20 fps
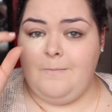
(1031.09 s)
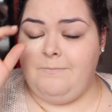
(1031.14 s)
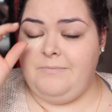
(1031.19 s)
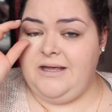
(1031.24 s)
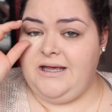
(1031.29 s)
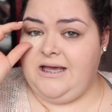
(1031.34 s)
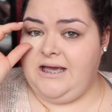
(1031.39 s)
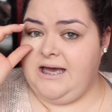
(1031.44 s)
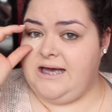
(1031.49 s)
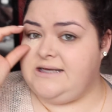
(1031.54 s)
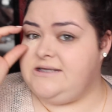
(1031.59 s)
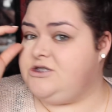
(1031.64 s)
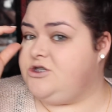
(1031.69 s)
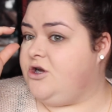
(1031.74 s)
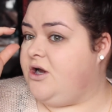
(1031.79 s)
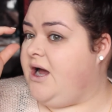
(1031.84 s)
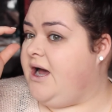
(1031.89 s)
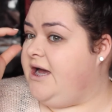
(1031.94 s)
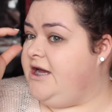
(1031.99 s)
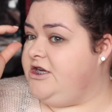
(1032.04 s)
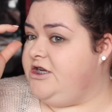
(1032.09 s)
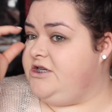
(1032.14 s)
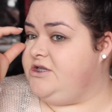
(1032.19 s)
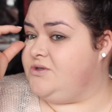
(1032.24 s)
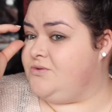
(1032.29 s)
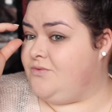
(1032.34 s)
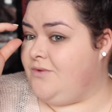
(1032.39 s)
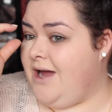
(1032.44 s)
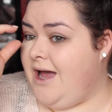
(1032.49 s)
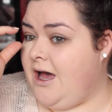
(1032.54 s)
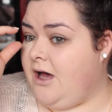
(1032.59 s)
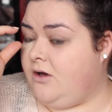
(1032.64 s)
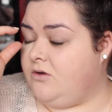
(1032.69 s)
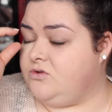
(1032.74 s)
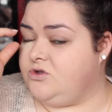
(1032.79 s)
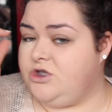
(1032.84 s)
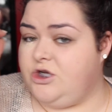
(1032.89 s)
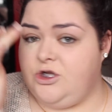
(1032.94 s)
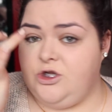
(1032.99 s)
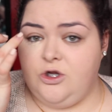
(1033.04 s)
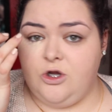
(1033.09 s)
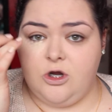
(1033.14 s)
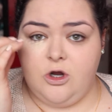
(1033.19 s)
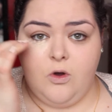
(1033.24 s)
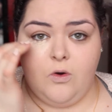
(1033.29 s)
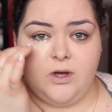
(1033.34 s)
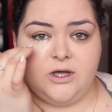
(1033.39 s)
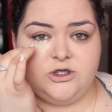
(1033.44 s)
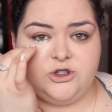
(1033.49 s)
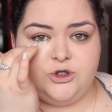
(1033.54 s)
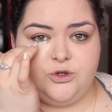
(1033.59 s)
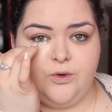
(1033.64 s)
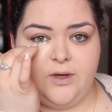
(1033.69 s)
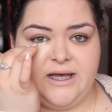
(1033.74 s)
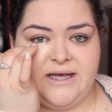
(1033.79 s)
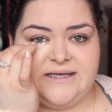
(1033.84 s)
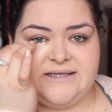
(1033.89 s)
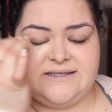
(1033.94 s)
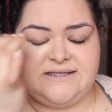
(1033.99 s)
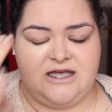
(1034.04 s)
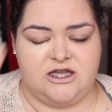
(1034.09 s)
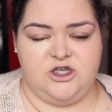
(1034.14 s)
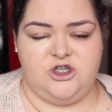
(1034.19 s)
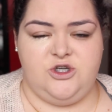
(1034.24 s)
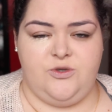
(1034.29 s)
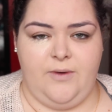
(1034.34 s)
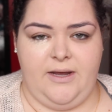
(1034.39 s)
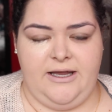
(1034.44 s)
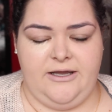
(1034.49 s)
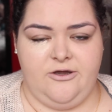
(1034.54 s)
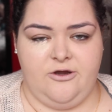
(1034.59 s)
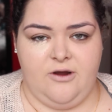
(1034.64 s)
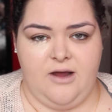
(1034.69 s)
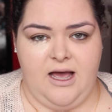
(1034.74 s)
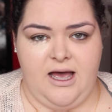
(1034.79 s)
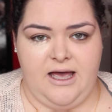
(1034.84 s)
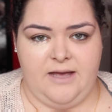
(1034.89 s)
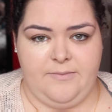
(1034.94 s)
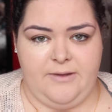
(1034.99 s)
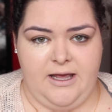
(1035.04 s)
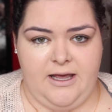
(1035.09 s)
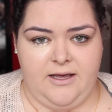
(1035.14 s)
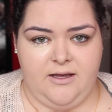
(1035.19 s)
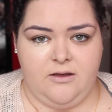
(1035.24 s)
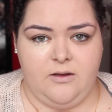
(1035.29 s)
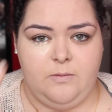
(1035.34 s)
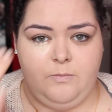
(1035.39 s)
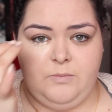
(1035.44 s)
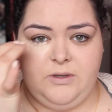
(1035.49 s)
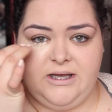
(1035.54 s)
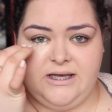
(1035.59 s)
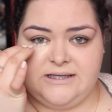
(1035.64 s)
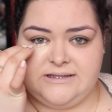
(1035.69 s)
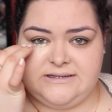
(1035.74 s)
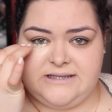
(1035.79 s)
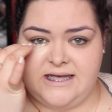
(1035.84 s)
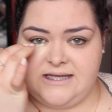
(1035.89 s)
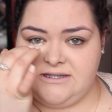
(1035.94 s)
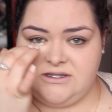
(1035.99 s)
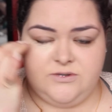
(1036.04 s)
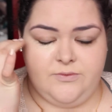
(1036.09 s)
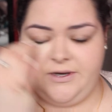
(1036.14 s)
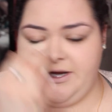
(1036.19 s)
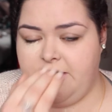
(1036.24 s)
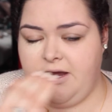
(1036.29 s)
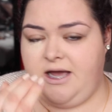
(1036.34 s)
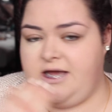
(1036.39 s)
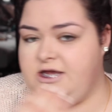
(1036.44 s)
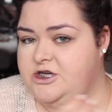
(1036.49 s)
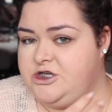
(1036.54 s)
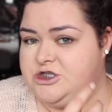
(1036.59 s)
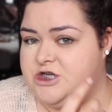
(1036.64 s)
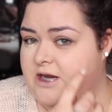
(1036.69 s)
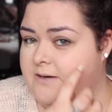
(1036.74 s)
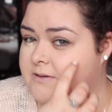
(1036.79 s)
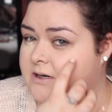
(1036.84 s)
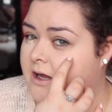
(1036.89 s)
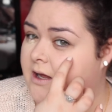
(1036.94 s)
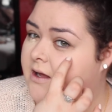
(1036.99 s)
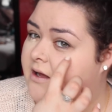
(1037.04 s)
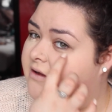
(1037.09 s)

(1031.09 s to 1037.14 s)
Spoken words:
because your eye is round, you're going to accentuate your eye bag because that's the way your eye is shaped.